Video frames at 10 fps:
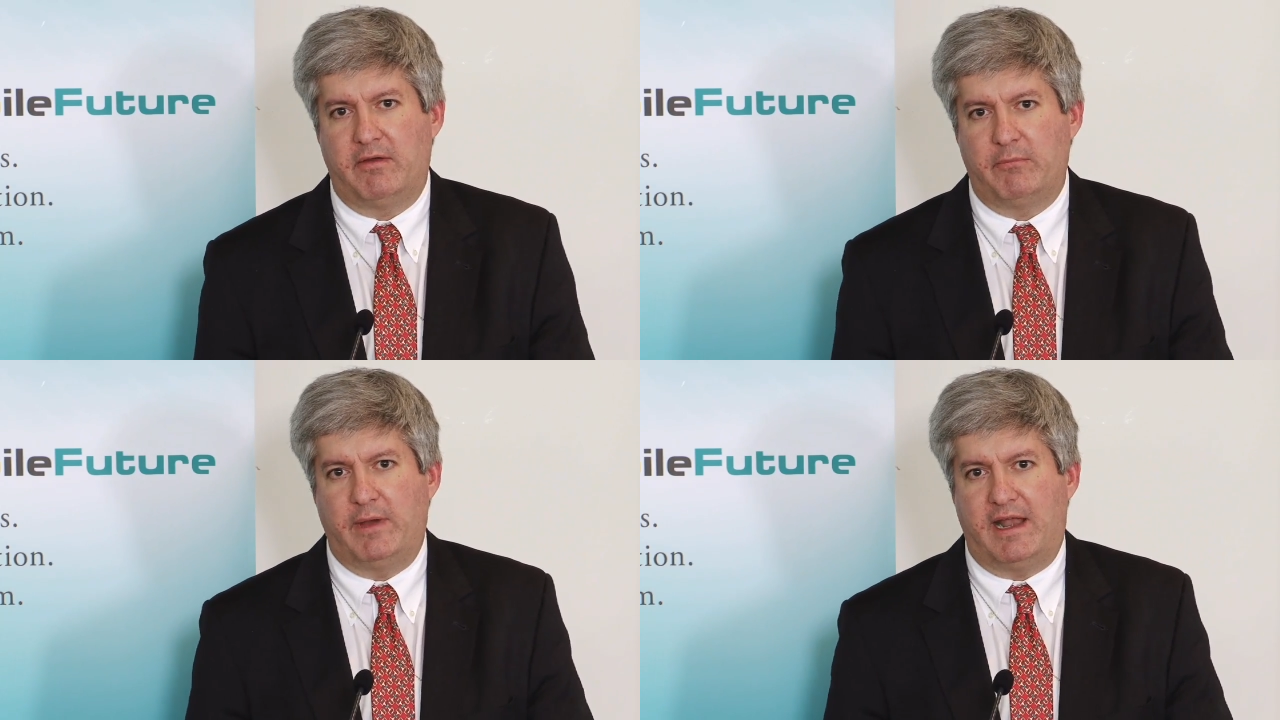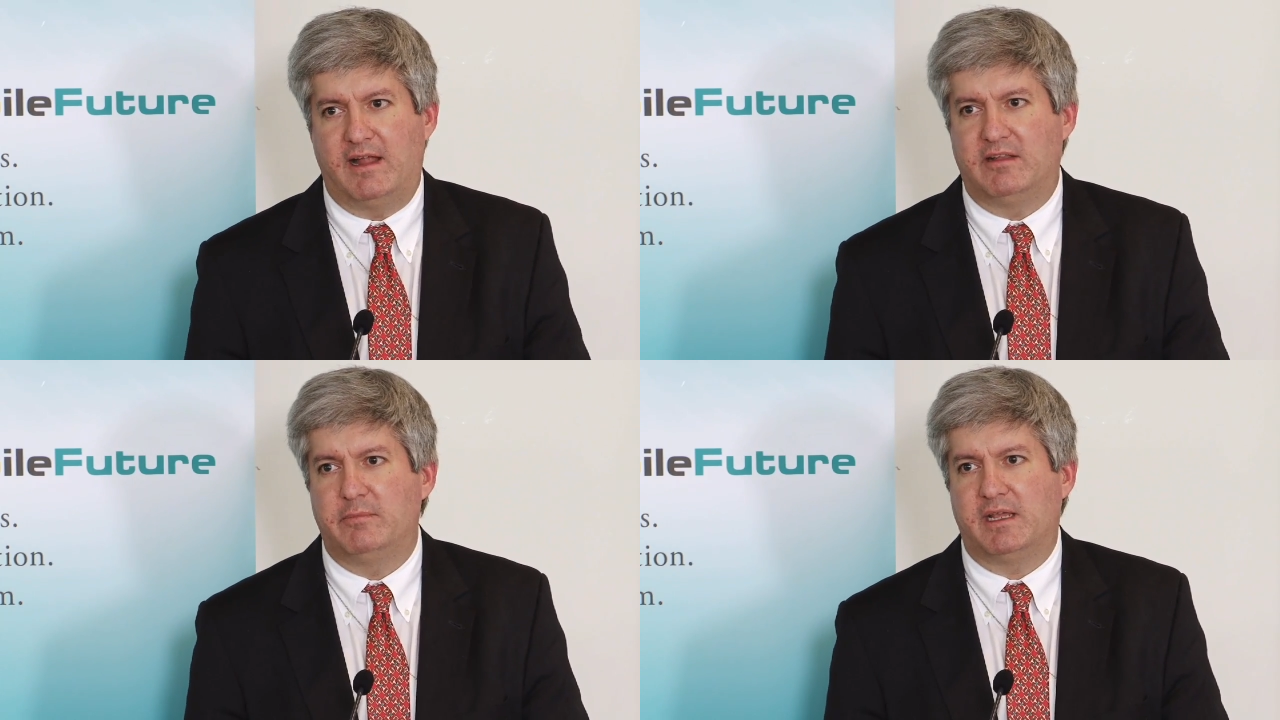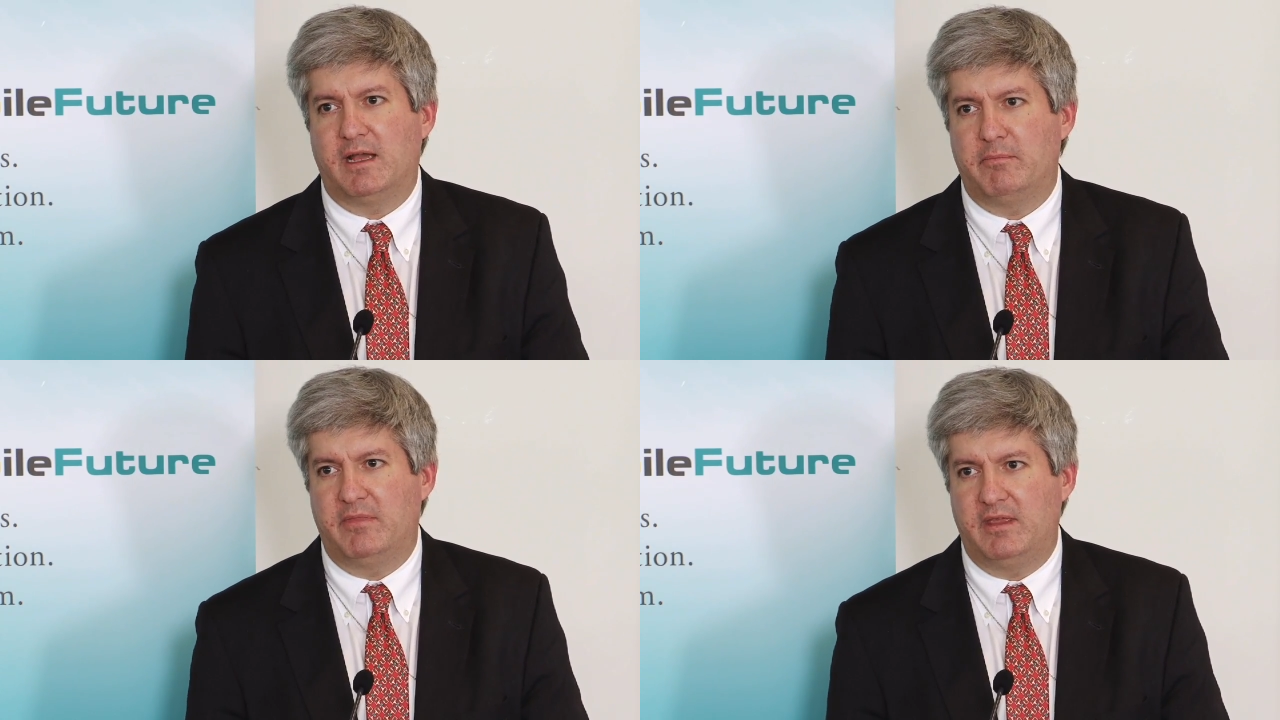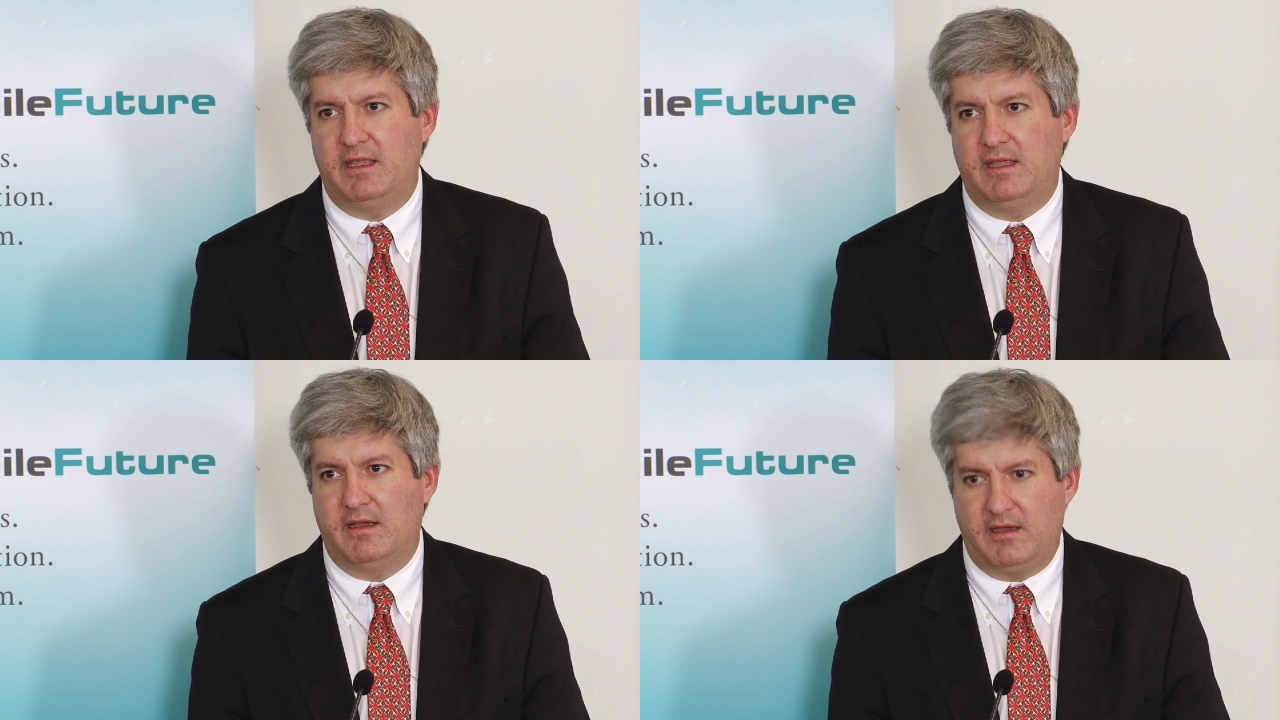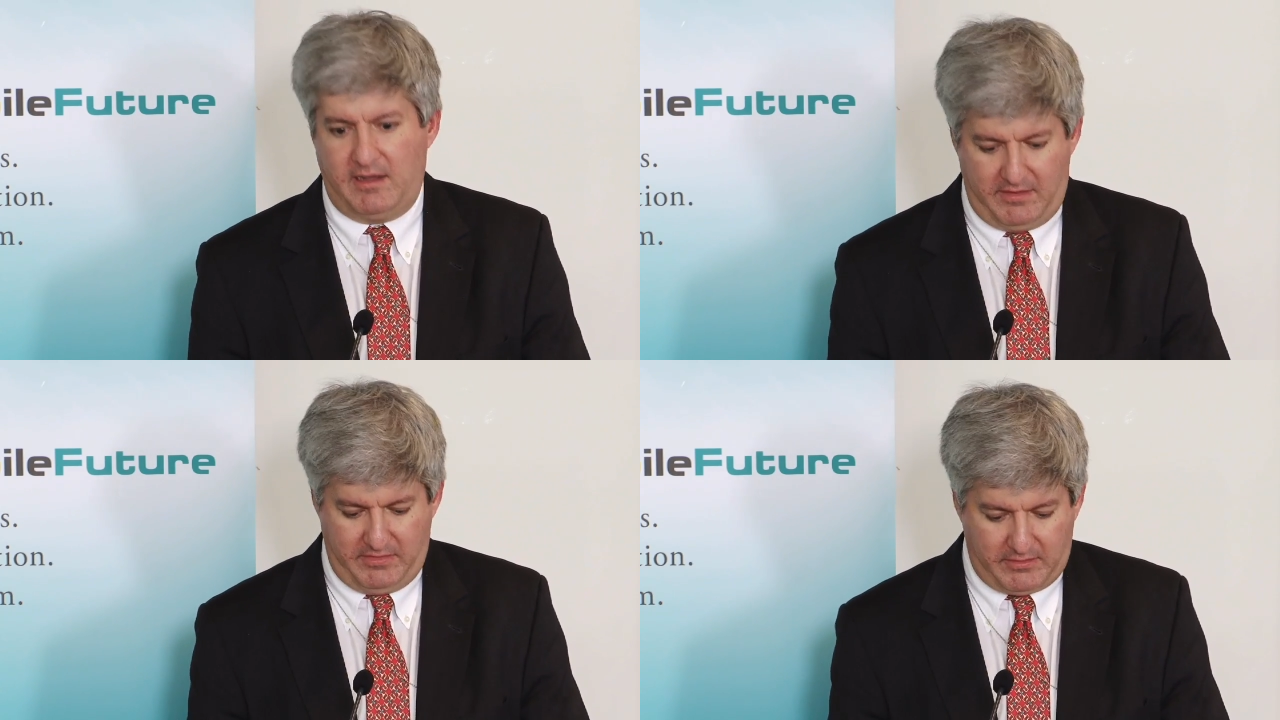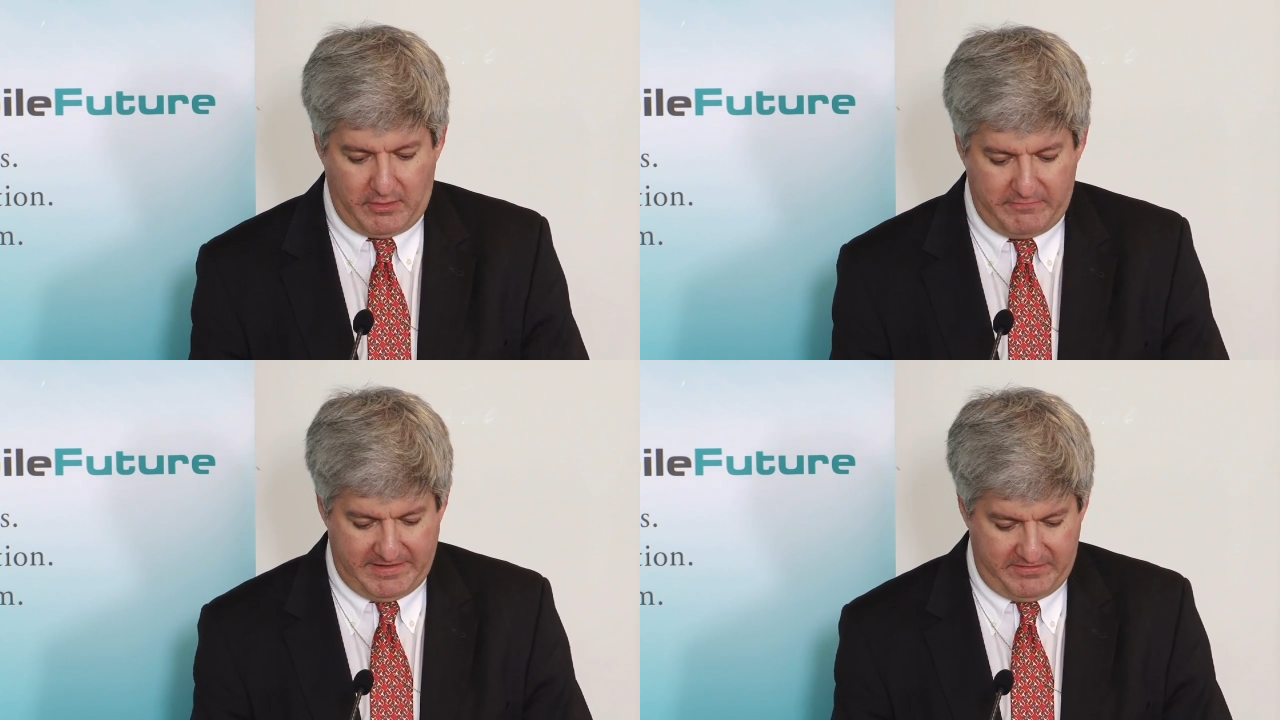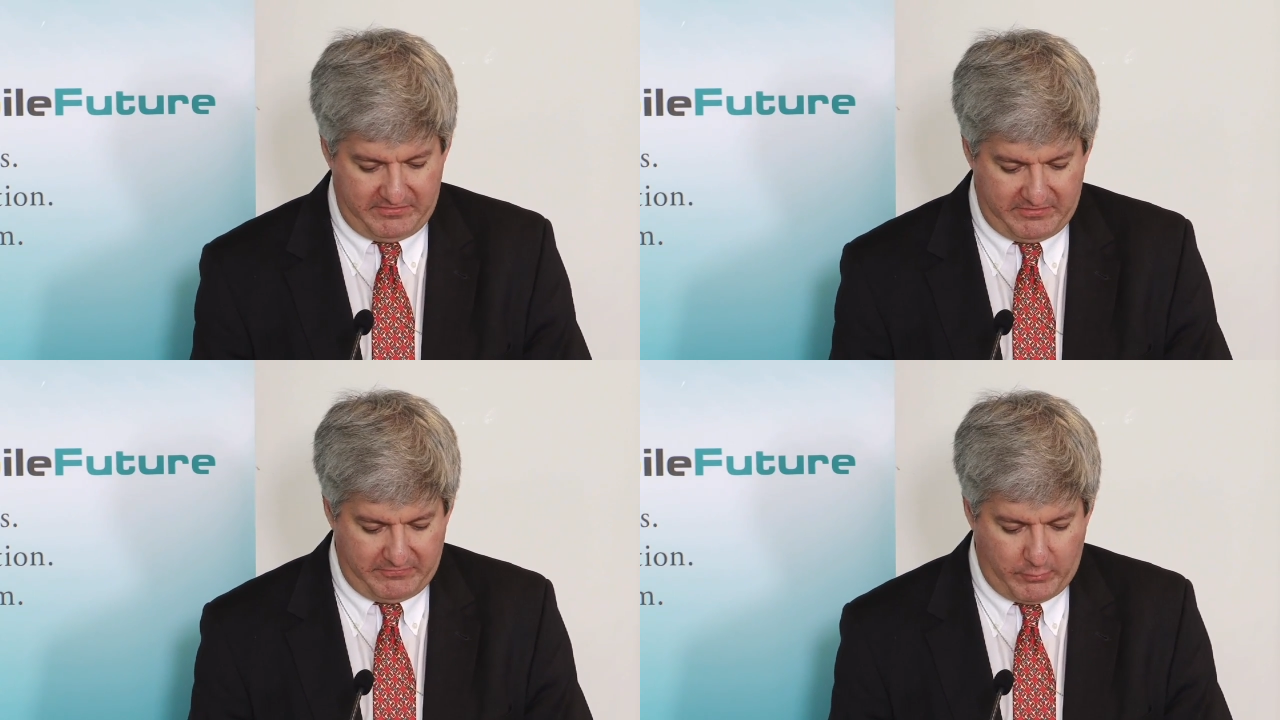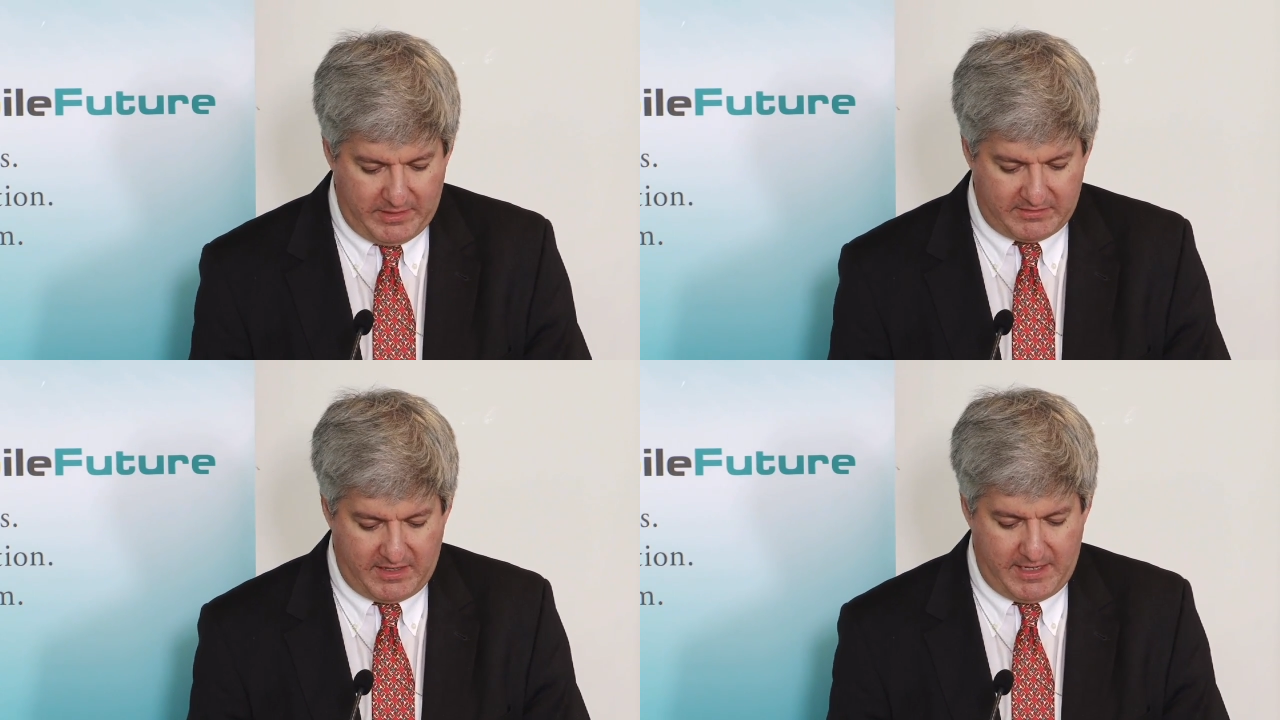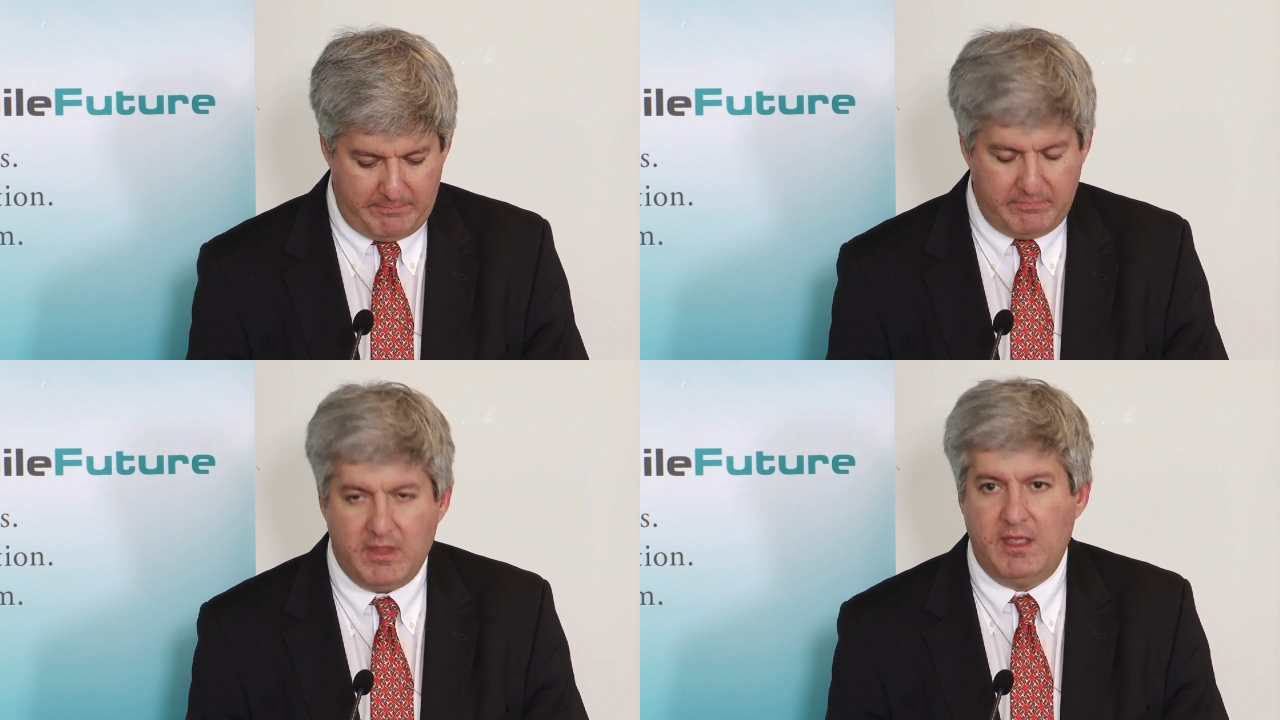went on to become the co-founders of Qualcomm.